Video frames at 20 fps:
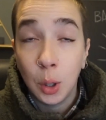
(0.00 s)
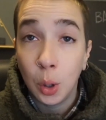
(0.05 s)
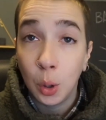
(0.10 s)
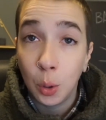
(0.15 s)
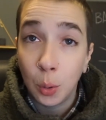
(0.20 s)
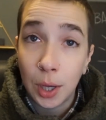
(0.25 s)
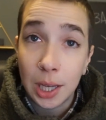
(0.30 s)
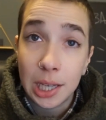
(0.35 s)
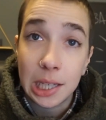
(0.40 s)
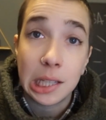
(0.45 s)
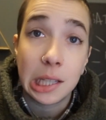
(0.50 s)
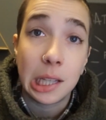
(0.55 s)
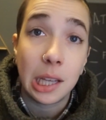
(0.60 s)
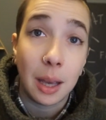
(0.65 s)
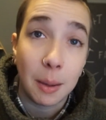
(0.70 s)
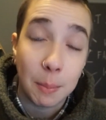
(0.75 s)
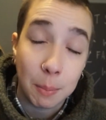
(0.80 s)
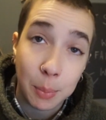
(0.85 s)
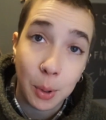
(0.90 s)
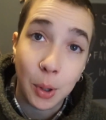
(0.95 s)
who is the
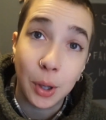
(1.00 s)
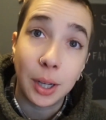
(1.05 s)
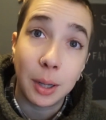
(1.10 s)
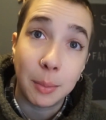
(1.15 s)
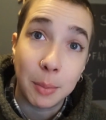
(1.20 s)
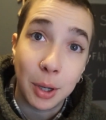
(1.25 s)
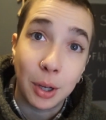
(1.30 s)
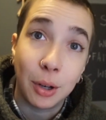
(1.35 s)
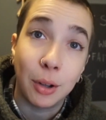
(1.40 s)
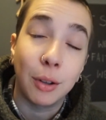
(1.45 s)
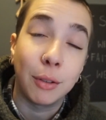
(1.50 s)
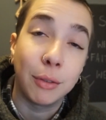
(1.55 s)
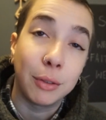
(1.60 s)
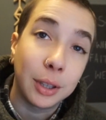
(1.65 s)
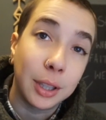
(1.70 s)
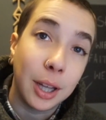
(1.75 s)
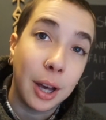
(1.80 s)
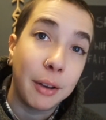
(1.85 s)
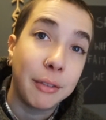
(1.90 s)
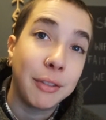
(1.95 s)
embodiment of
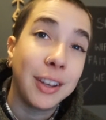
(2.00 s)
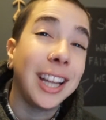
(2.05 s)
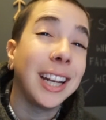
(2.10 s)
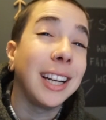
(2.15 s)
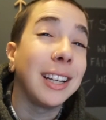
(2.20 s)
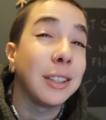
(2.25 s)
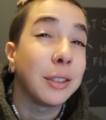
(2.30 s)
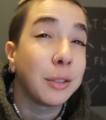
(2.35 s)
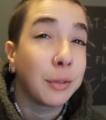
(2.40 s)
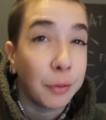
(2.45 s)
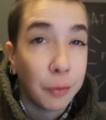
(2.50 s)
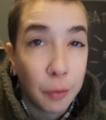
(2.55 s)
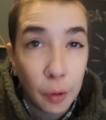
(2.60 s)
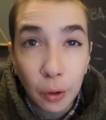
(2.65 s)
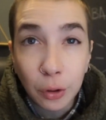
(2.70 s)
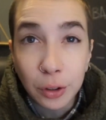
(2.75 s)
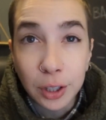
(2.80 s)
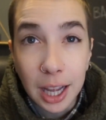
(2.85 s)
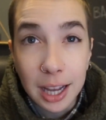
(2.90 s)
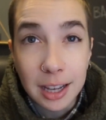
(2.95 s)
love in its
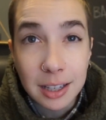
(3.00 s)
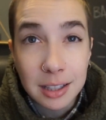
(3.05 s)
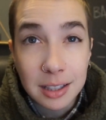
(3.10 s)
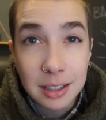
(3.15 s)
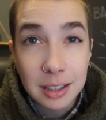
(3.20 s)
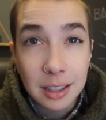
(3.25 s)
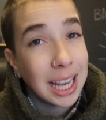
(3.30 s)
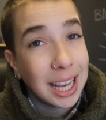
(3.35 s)
fullness,